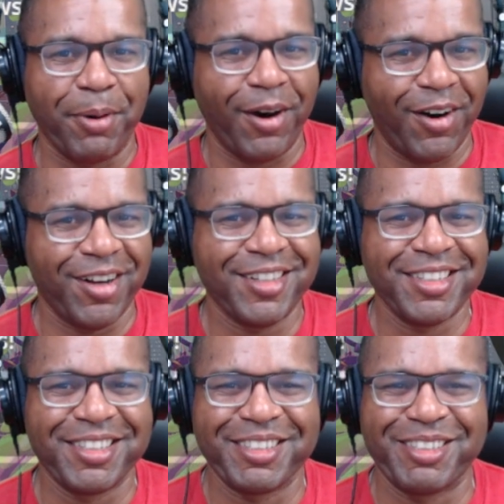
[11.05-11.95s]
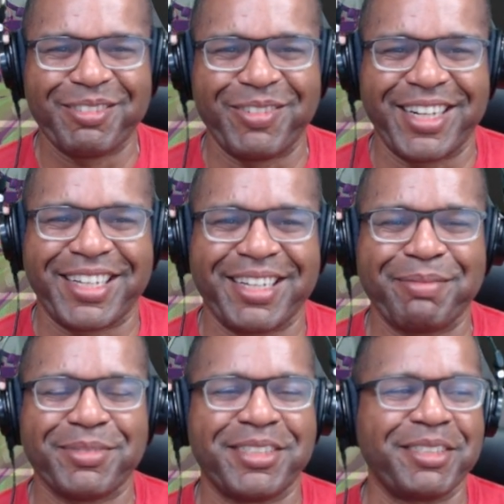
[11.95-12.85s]
ball when it
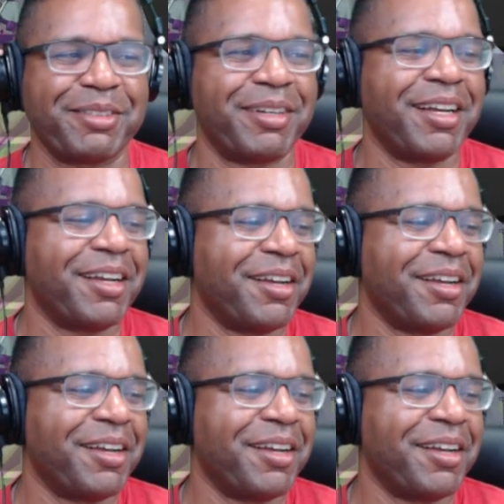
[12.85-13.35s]
comes to